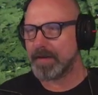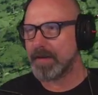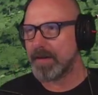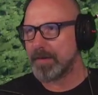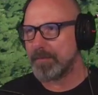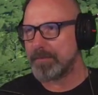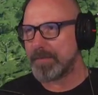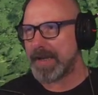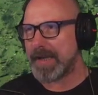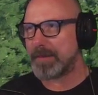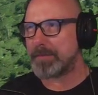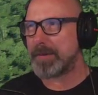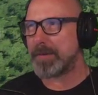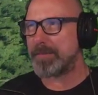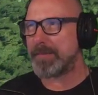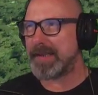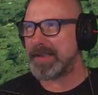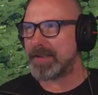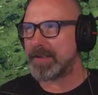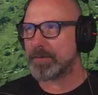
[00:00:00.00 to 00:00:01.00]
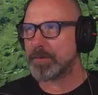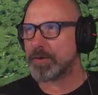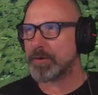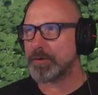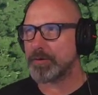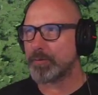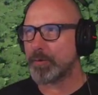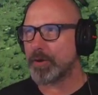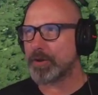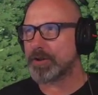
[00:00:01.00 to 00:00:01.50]
Maybe medium
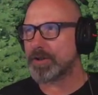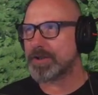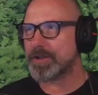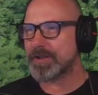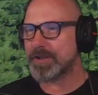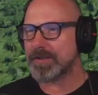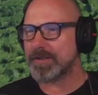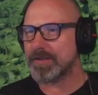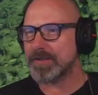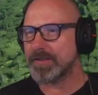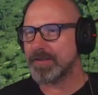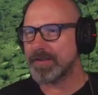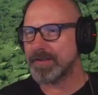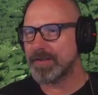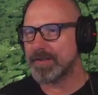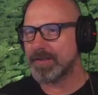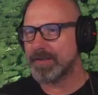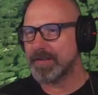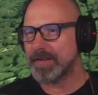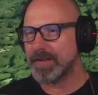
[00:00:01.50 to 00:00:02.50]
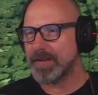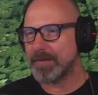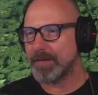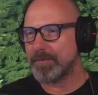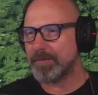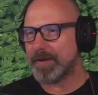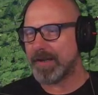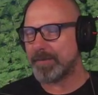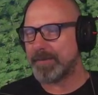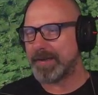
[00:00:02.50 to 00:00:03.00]
could work,
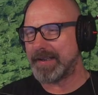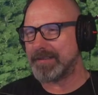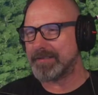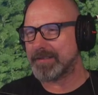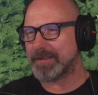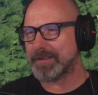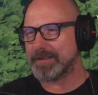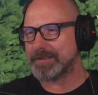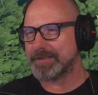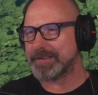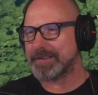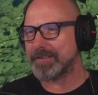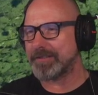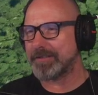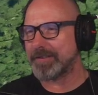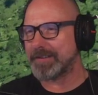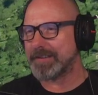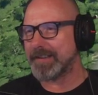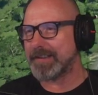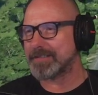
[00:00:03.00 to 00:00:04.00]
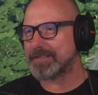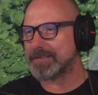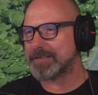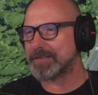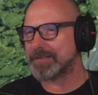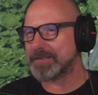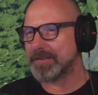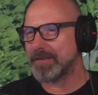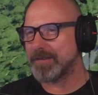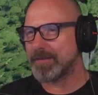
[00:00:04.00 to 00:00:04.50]
but I mean, considering
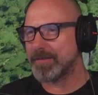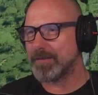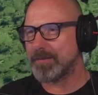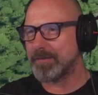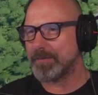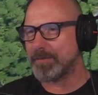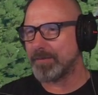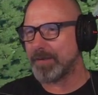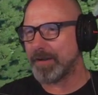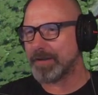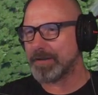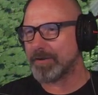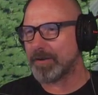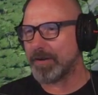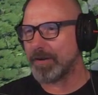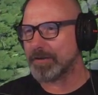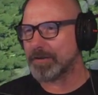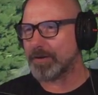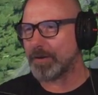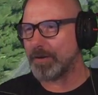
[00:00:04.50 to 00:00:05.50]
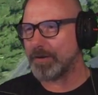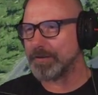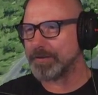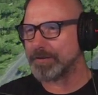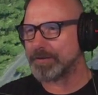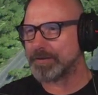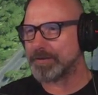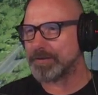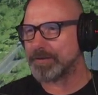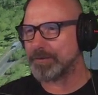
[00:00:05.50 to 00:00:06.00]
that my card
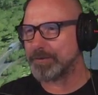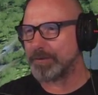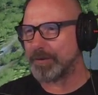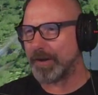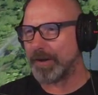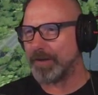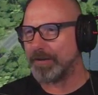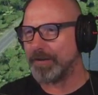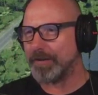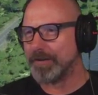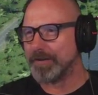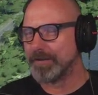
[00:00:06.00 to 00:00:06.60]
can't run